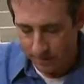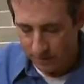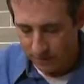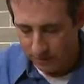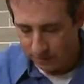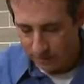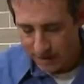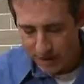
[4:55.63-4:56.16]

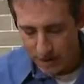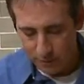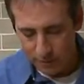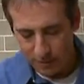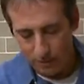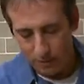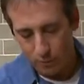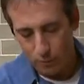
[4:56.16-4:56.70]
So
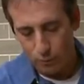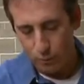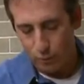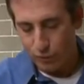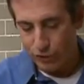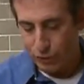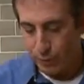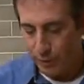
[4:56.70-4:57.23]
now
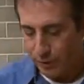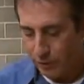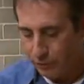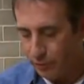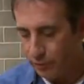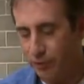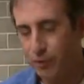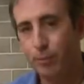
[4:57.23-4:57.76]
what you want to
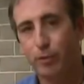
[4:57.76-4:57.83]
do is